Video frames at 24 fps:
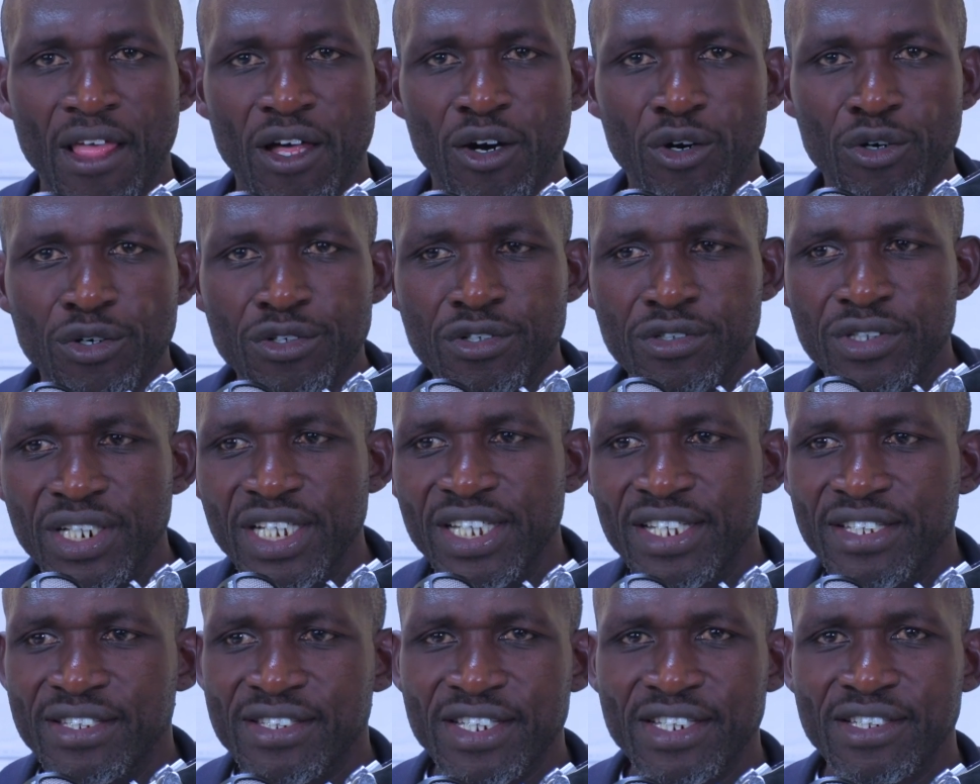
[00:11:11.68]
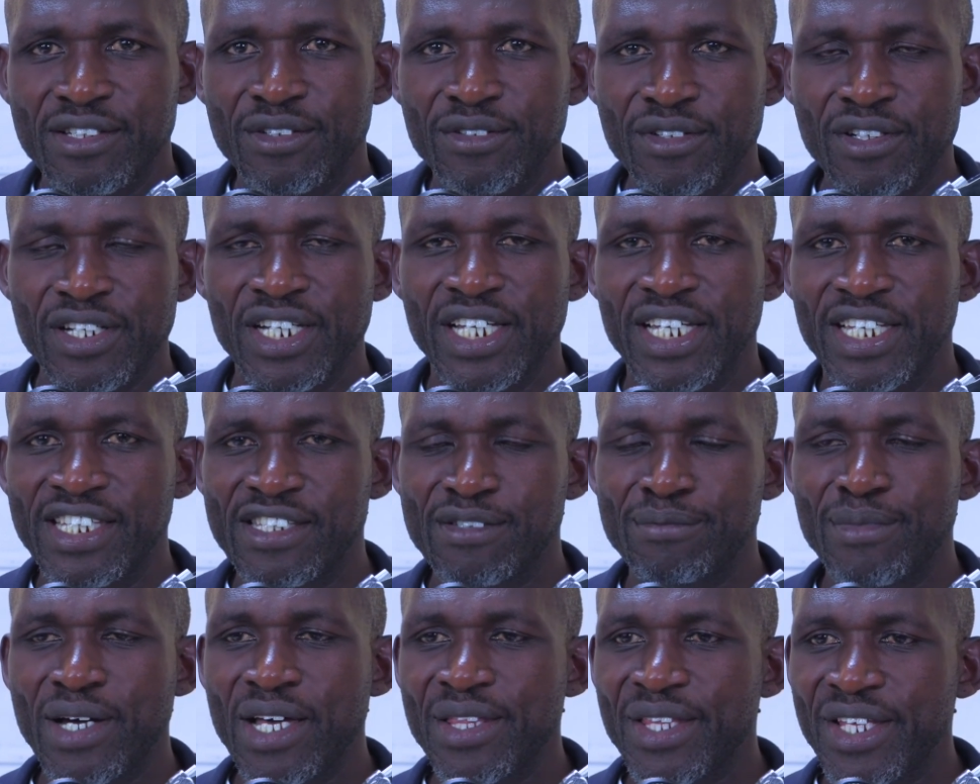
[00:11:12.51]
Oh, today he said, okay, his
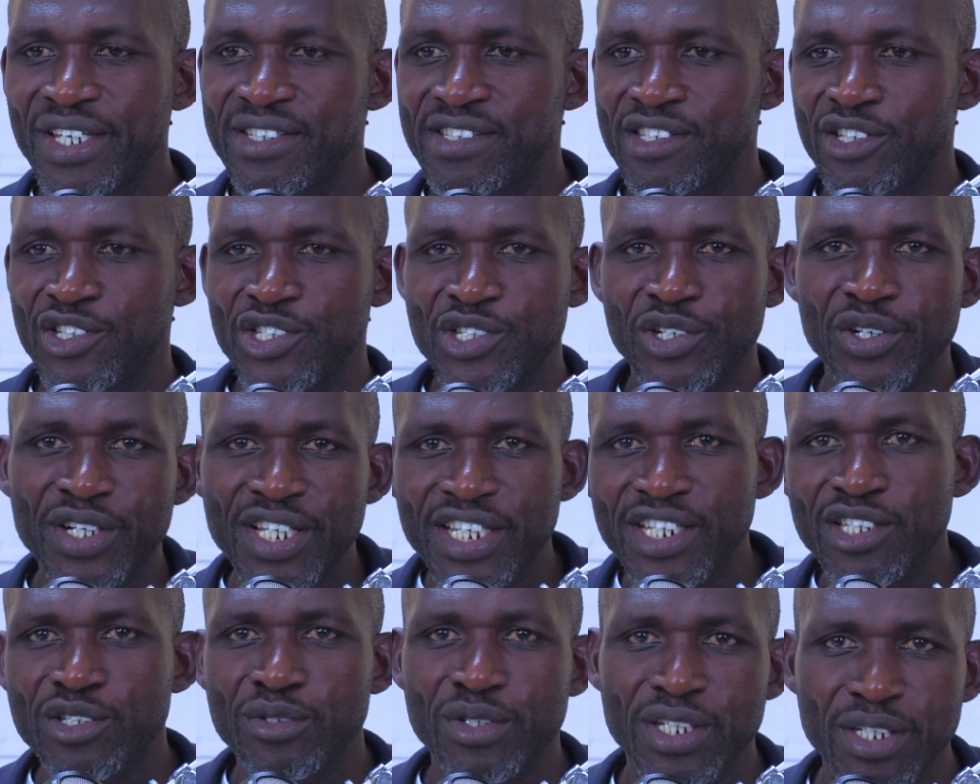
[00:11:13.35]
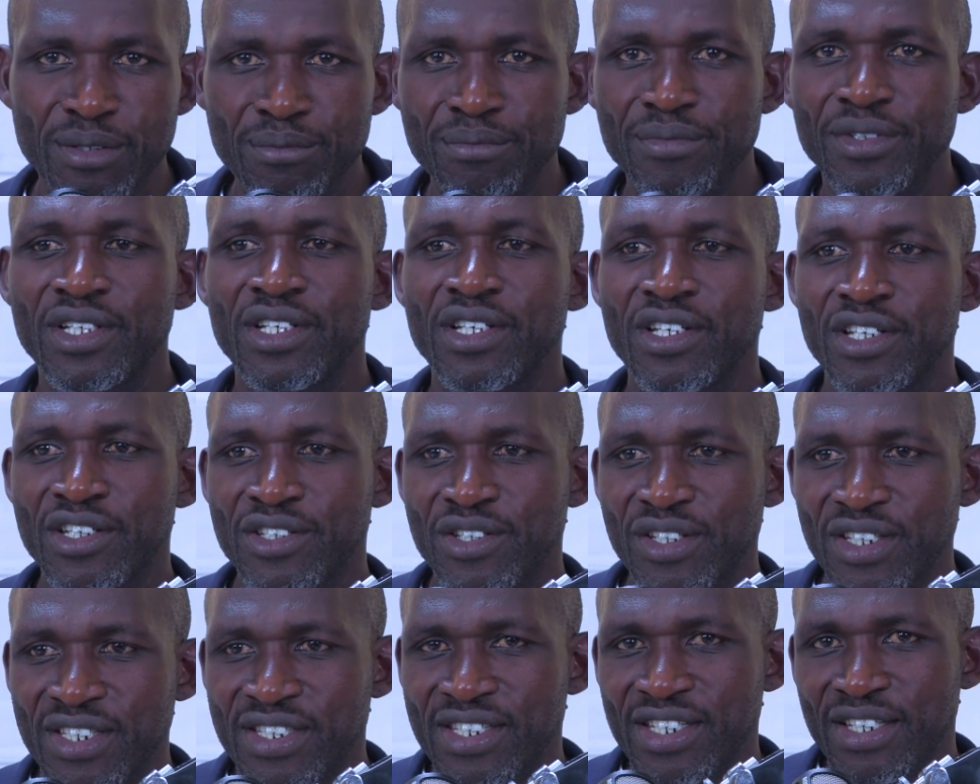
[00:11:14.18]
mother is not talking to him.
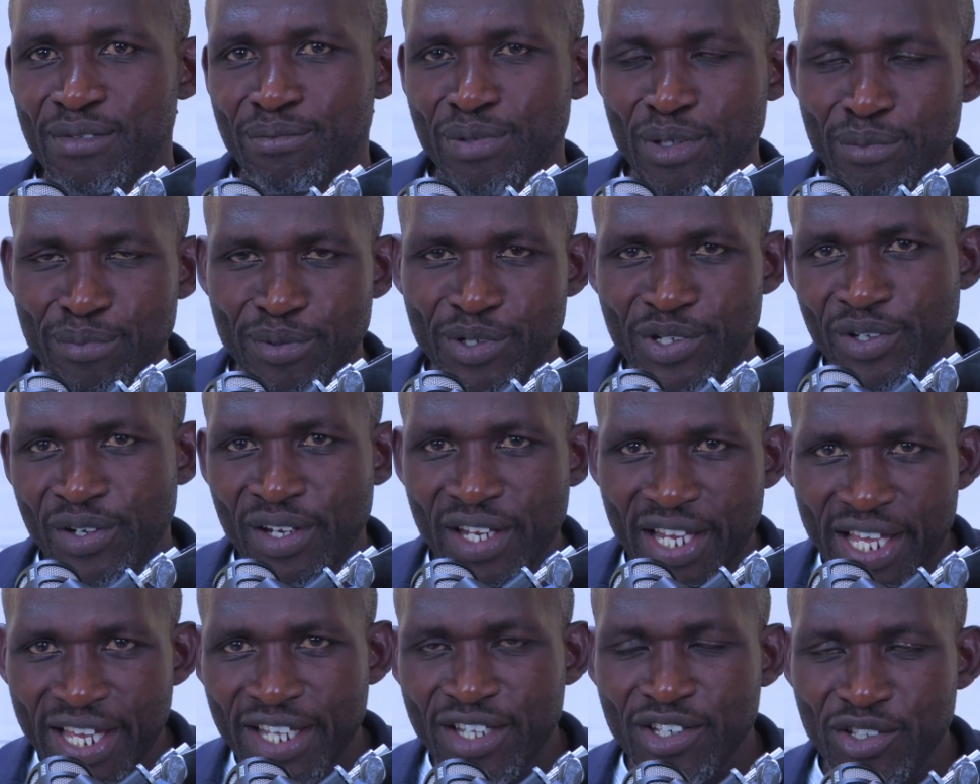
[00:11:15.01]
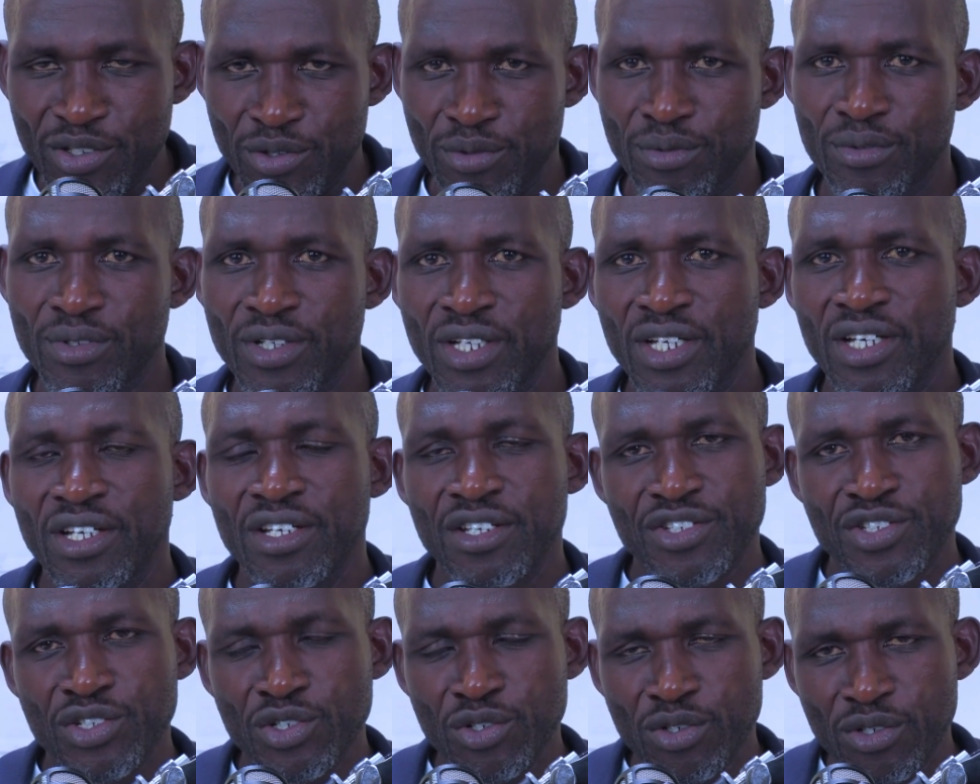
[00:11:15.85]
So he said people don't like you.
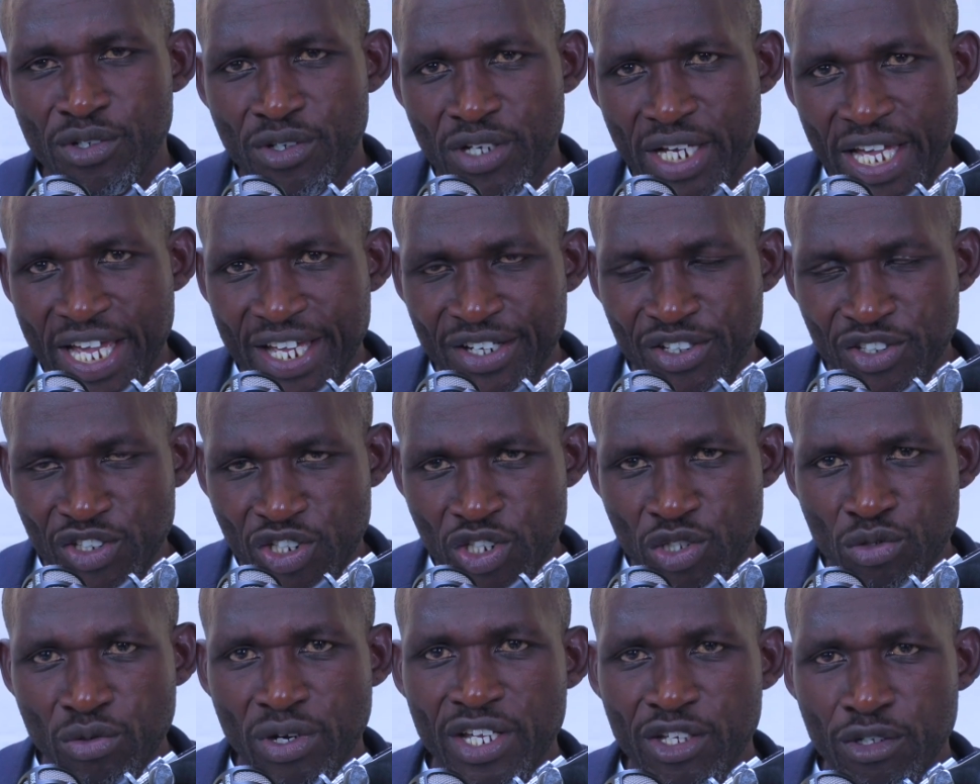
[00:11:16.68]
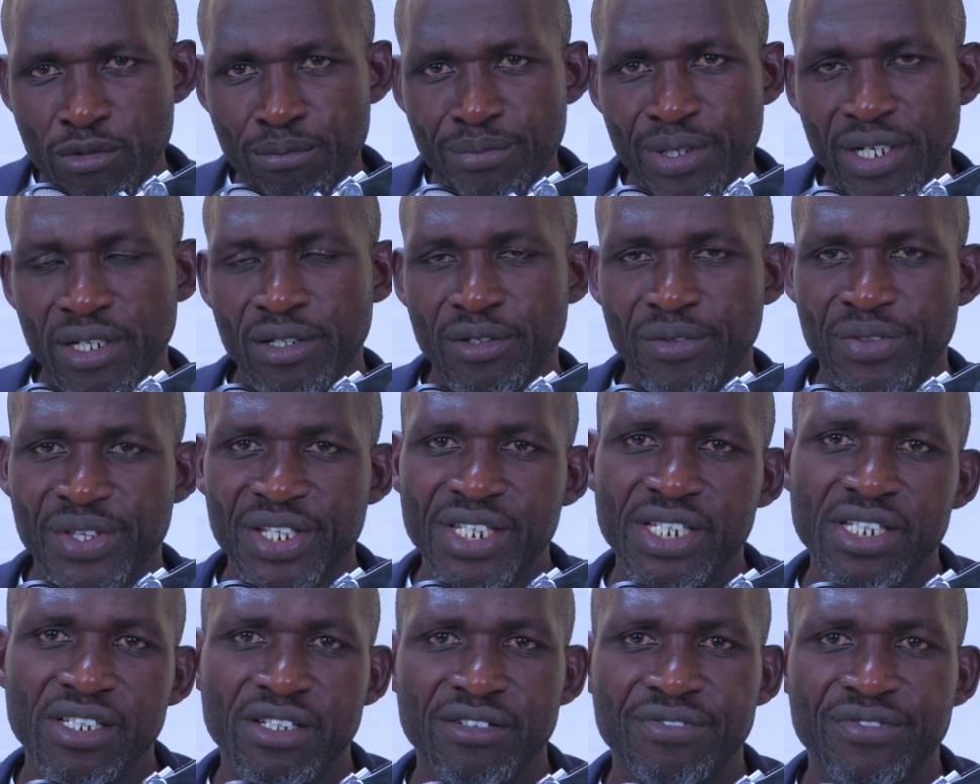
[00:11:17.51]
So ensure you build
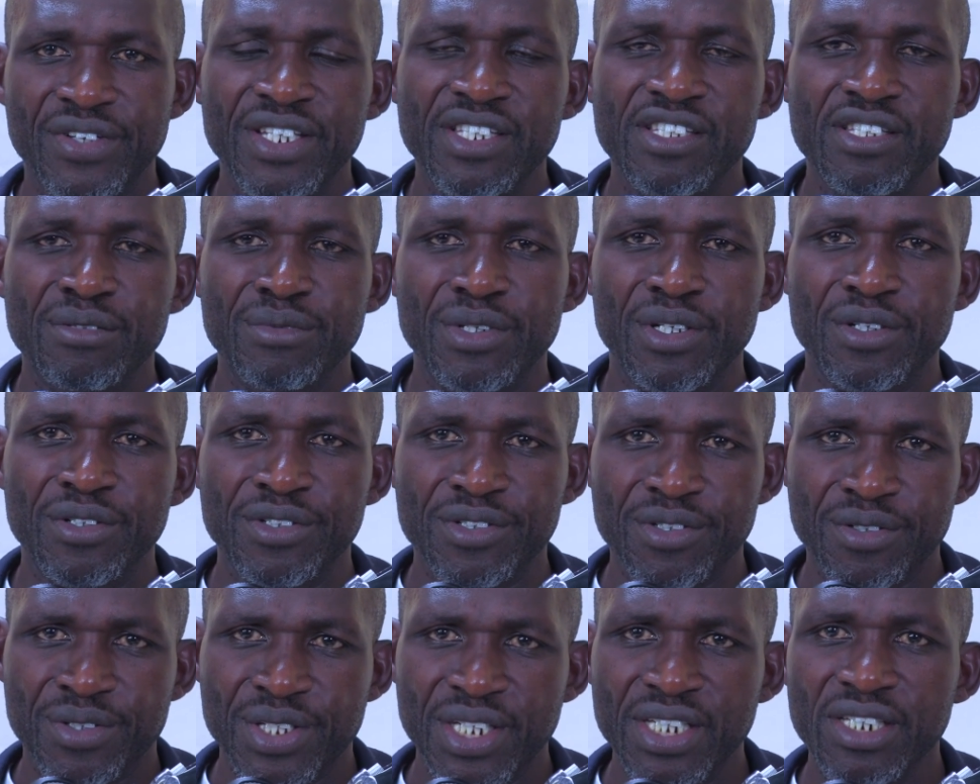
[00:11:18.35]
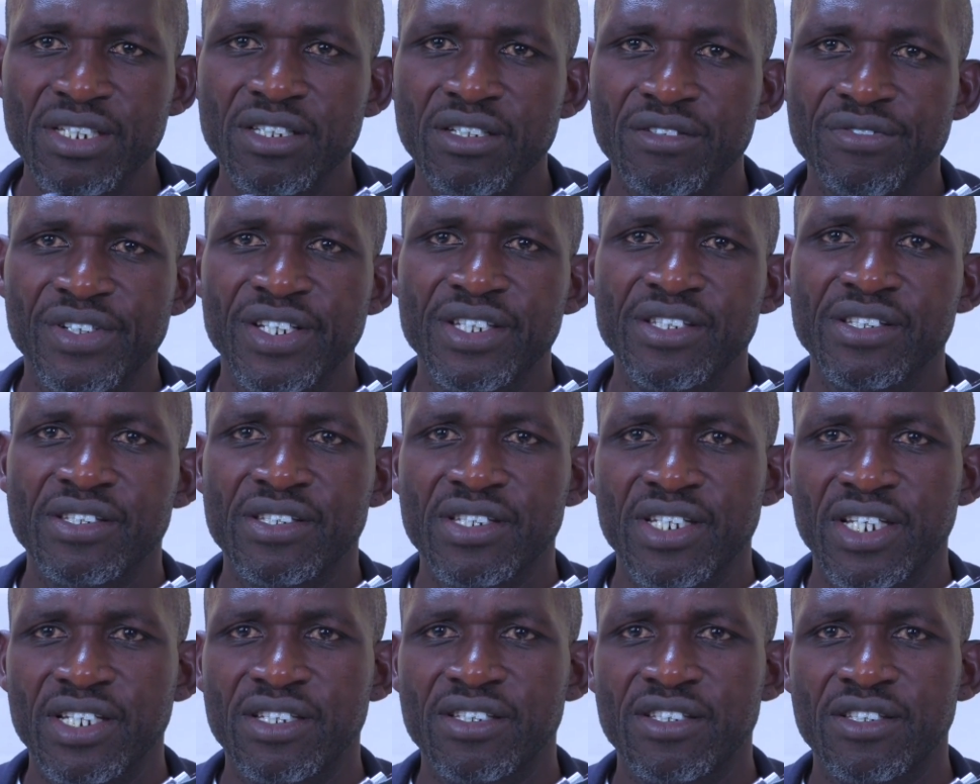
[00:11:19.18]
authentic friends, because authentic friends
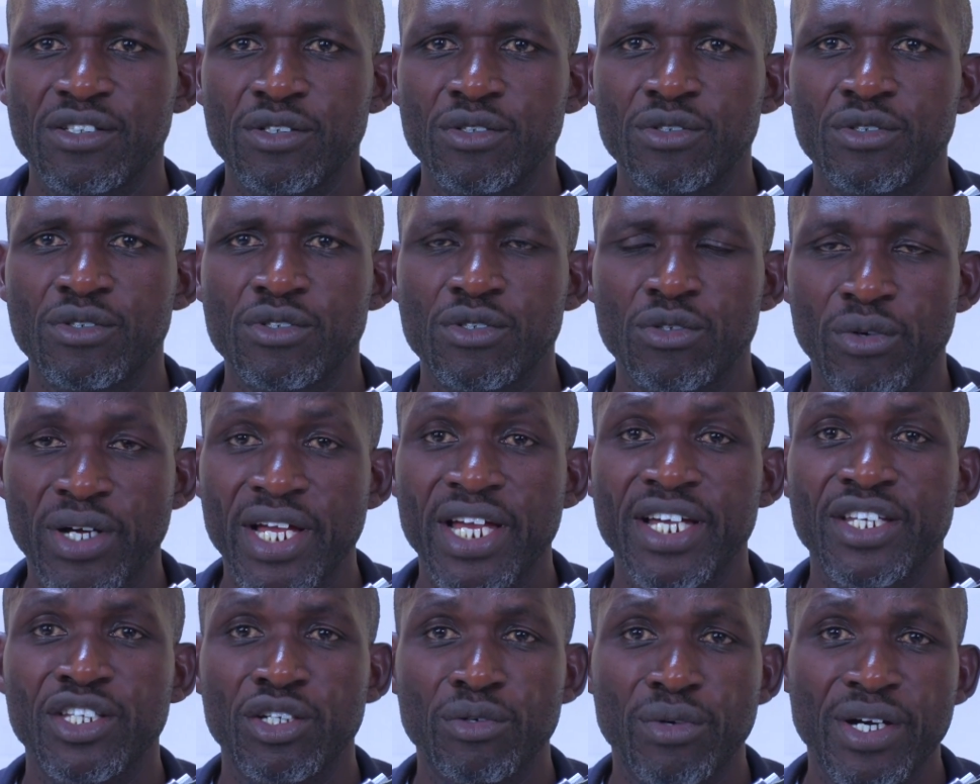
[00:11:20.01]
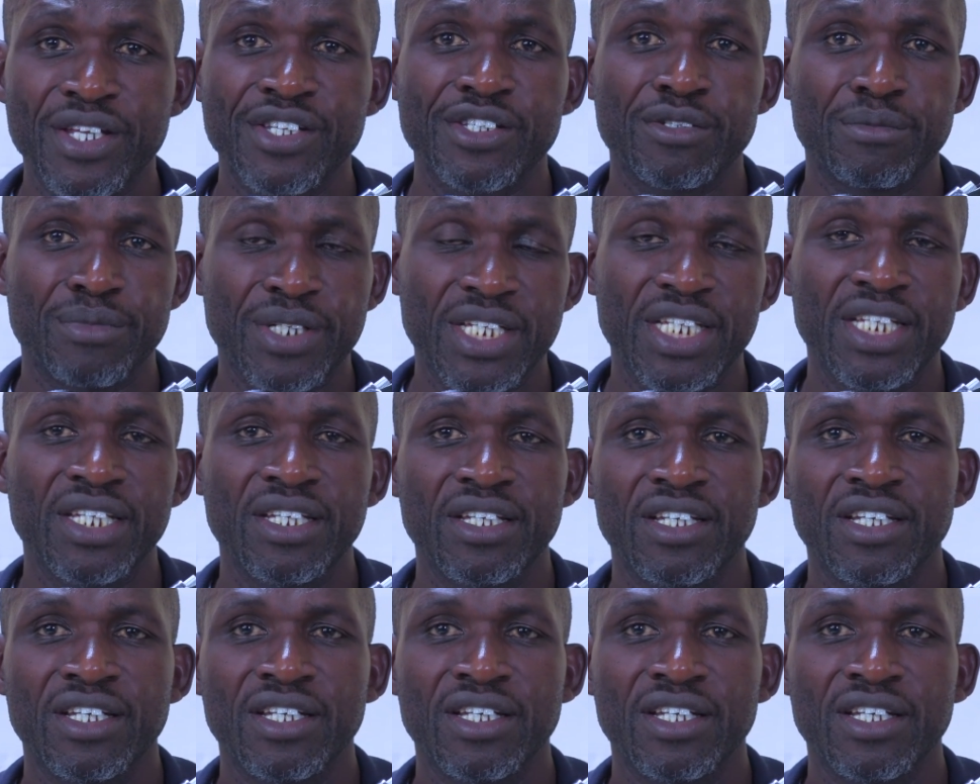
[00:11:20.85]
takes you to where you want to be.